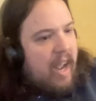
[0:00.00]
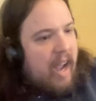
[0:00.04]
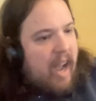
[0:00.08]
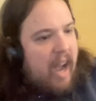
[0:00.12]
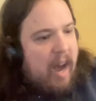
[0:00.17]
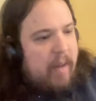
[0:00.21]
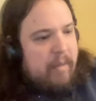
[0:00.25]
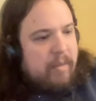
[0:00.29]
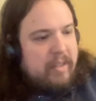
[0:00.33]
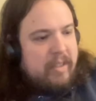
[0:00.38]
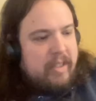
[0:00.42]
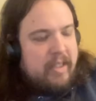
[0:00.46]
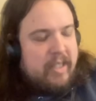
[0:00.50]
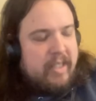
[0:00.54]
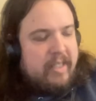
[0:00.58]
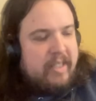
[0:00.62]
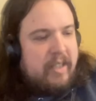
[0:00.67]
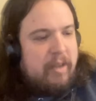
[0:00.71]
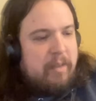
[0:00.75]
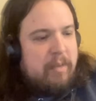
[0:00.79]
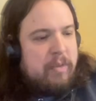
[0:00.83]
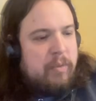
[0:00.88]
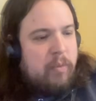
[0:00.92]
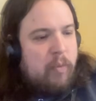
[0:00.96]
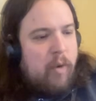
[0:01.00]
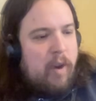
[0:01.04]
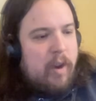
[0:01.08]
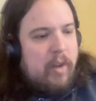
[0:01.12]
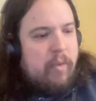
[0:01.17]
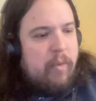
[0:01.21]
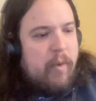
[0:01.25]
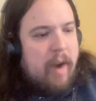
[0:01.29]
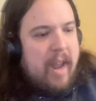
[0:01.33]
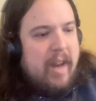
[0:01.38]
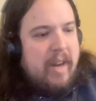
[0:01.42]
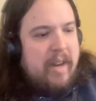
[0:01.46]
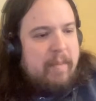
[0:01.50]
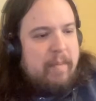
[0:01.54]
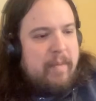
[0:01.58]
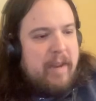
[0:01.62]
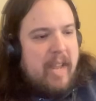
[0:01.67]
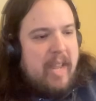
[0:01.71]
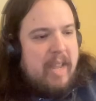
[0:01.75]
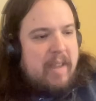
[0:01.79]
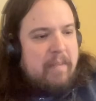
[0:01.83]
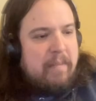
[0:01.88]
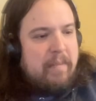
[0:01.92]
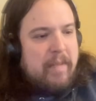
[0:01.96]
Because there was one random
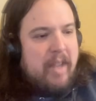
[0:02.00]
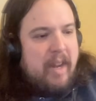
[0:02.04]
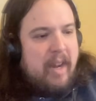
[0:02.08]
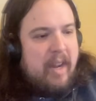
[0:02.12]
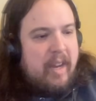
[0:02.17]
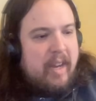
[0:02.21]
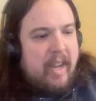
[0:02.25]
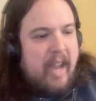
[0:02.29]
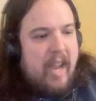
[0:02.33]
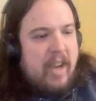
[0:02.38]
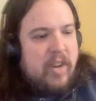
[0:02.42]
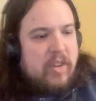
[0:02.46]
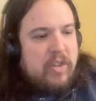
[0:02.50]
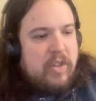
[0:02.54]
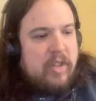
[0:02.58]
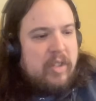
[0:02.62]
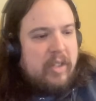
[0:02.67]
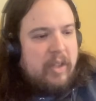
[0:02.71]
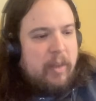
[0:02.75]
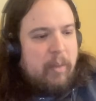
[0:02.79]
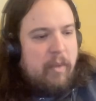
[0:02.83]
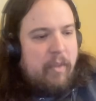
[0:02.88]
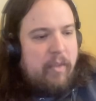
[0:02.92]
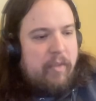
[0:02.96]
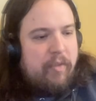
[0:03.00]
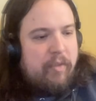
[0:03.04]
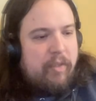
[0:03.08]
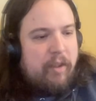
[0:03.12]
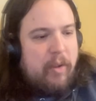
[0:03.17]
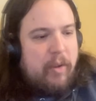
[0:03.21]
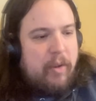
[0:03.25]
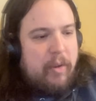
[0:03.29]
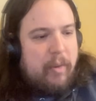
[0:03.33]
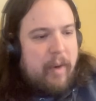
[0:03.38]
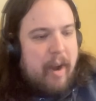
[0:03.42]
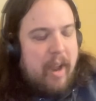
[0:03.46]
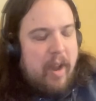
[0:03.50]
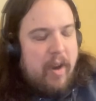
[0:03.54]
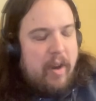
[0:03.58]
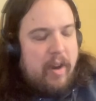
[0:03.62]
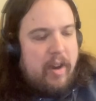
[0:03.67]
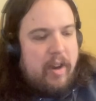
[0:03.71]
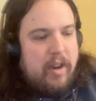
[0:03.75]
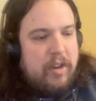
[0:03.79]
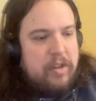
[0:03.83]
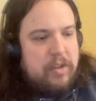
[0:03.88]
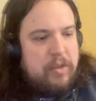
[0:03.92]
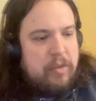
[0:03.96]
name that occasionally will float
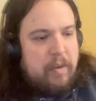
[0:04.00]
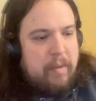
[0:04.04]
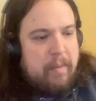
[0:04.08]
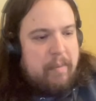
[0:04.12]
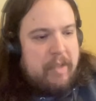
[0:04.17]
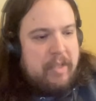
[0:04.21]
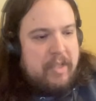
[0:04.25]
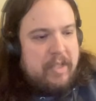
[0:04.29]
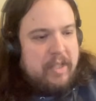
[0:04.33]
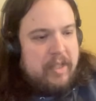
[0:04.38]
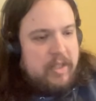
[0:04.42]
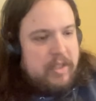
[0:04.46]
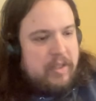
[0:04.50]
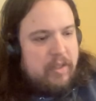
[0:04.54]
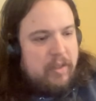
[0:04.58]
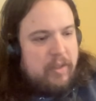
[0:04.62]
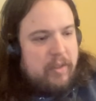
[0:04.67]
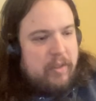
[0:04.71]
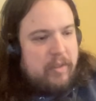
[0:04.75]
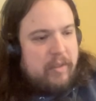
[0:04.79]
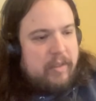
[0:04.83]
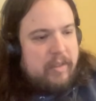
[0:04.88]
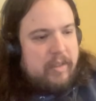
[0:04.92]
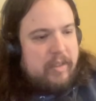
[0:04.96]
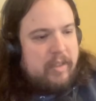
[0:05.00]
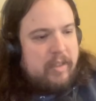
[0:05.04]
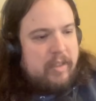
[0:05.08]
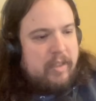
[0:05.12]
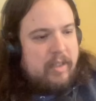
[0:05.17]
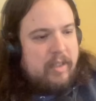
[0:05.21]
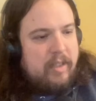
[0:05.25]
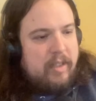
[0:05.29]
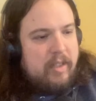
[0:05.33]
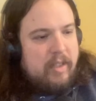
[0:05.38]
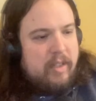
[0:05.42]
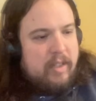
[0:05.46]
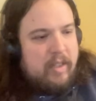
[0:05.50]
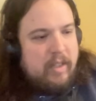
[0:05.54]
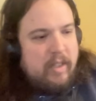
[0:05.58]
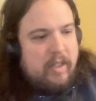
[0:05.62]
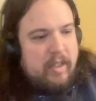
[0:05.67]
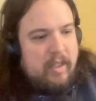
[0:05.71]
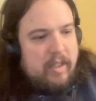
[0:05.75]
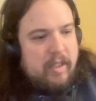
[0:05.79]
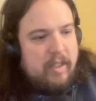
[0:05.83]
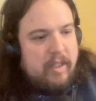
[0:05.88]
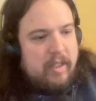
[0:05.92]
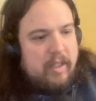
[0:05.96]
around in Detroit Pistons circles
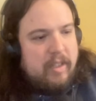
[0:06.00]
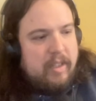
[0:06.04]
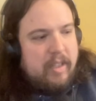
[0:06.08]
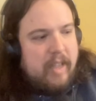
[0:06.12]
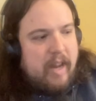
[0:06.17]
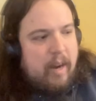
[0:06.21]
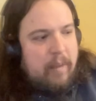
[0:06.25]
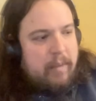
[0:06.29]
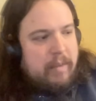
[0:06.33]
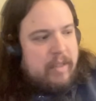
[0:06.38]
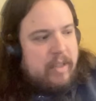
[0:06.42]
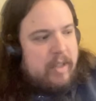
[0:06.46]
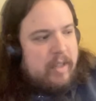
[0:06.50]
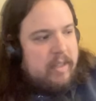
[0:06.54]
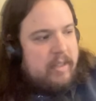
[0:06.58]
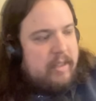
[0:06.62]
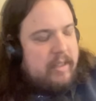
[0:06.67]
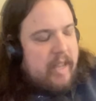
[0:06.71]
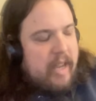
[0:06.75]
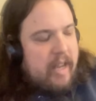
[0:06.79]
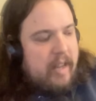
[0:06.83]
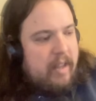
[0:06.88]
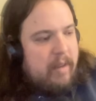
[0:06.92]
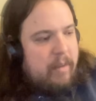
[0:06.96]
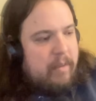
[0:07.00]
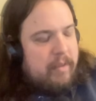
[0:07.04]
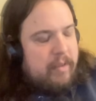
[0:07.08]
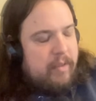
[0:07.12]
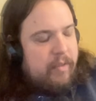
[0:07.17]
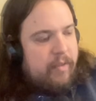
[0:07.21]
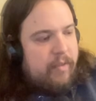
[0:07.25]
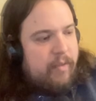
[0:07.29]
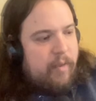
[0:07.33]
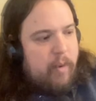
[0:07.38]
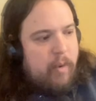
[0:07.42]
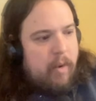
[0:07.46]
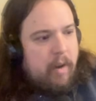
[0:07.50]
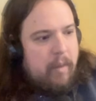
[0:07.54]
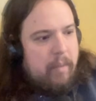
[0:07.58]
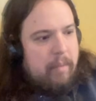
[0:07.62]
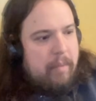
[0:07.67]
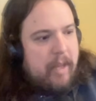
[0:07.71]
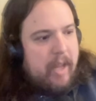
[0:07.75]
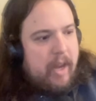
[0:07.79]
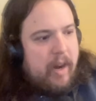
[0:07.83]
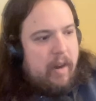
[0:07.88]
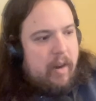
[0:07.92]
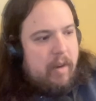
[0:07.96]
that I was going to say that was a foreign
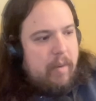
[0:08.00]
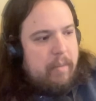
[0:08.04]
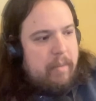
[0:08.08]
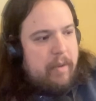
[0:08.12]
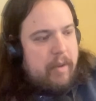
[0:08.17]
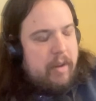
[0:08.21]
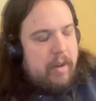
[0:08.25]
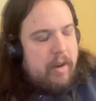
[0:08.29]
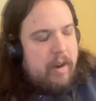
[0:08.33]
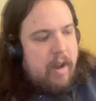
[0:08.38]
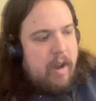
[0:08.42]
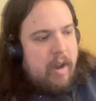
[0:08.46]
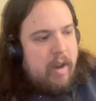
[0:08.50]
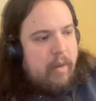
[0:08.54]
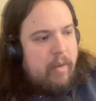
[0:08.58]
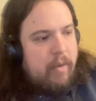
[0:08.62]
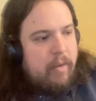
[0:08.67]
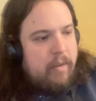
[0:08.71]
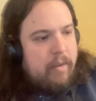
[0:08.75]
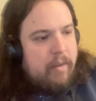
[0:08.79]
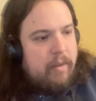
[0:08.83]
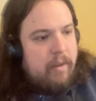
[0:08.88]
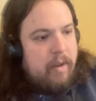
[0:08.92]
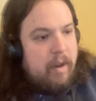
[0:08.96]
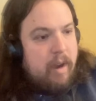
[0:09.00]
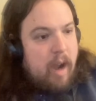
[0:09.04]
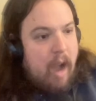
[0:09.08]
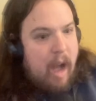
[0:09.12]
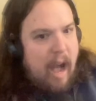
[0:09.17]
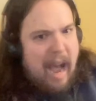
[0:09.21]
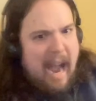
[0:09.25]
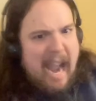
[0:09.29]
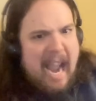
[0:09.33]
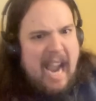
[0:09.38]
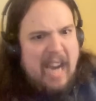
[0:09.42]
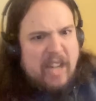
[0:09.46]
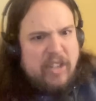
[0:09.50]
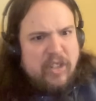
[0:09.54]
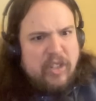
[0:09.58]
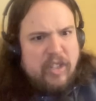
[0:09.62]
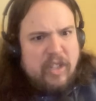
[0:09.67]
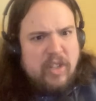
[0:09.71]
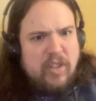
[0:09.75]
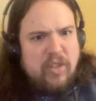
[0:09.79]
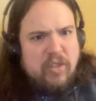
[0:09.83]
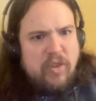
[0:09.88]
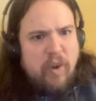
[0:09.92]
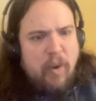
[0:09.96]
player, but no. I
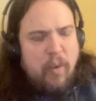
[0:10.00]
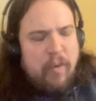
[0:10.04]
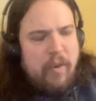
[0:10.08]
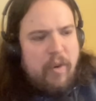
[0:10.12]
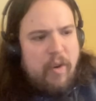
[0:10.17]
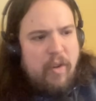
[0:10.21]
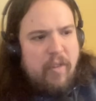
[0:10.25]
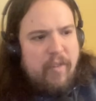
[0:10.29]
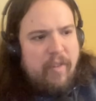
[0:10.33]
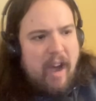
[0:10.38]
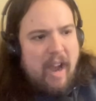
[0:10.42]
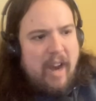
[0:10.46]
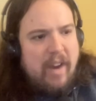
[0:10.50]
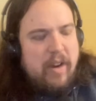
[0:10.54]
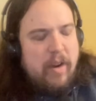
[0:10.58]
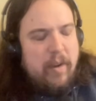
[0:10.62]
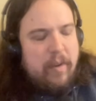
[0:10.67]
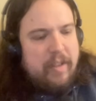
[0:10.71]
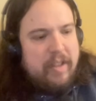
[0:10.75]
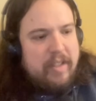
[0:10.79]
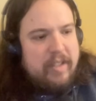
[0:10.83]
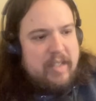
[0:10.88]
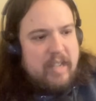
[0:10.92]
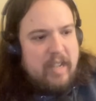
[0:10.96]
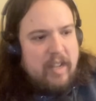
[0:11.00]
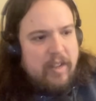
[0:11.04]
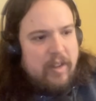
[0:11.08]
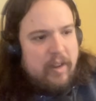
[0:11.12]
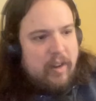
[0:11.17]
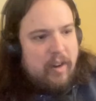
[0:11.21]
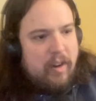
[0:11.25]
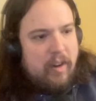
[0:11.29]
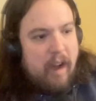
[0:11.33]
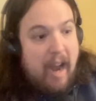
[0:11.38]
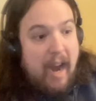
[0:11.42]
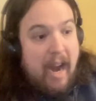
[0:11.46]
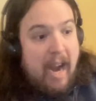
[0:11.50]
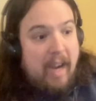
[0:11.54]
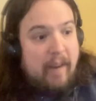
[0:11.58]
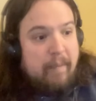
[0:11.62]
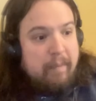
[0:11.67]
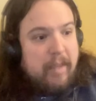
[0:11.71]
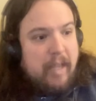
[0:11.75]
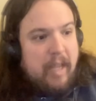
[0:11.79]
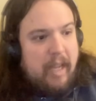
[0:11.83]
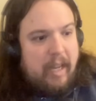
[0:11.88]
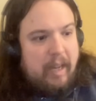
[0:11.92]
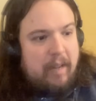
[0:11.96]
actually don't know if I know this either. And
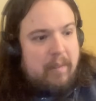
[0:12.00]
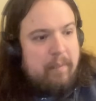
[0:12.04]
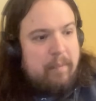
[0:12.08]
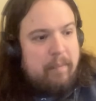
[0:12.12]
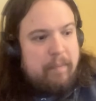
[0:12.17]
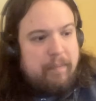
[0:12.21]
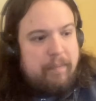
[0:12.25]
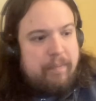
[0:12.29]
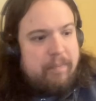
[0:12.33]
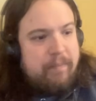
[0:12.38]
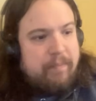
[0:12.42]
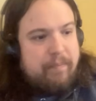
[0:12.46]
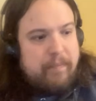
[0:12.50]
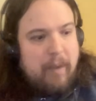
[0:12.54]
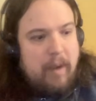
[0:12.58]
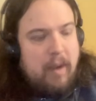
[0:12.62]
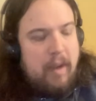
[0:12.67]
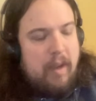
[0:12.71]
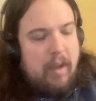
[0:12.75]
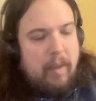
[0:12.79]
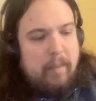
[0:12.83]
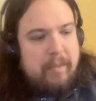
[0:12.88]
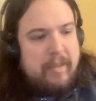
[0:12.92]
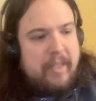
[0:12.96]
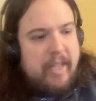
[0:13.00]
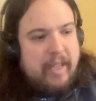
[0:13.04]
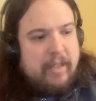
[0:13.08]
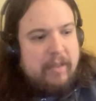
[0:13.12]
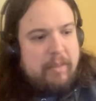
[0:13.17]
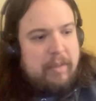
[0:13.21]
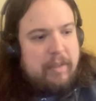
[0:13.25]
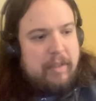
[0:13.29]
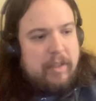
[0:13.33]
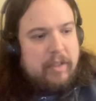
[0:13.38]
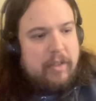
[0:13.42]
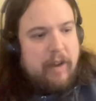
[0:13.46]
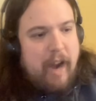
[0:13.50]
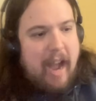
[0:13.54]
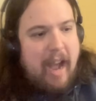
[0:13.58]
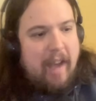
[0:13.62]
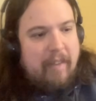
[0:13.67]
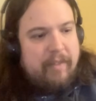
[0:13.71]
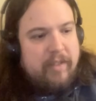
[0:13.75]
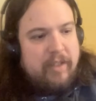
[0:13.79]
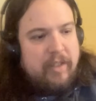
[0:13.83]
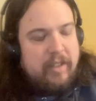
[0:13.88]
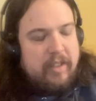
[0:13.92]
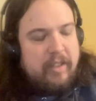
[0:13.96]
I'm like obsessed with the
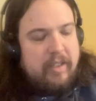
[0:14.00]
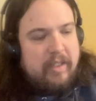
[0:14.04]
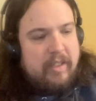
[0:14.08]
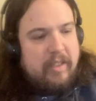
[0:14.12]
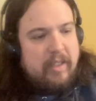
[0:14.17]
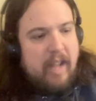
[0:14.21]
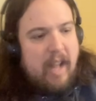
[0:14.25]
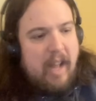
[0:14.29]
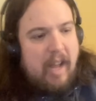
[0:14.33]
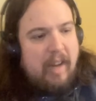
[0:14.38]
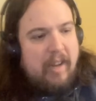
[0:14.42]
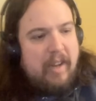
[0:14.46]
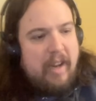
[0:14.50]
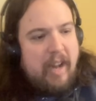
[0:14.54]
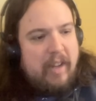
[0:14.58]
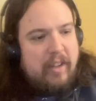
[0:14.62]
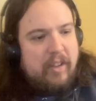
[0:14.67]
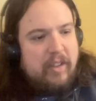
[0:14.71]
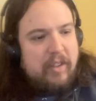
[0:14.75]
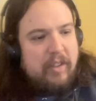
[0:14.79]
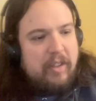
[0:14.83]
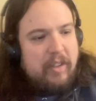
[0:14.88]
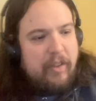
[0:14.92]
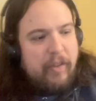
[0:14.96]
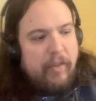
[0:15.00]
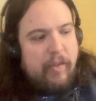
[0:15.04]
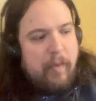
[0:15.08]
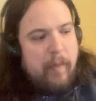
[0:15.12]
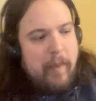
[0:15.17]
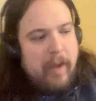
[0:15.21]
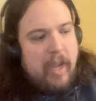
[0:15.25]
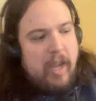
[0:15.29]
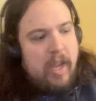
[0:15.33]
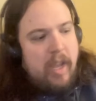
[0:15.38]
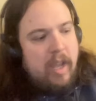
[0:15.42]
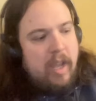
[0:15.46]
draft, so this is not a good look for me.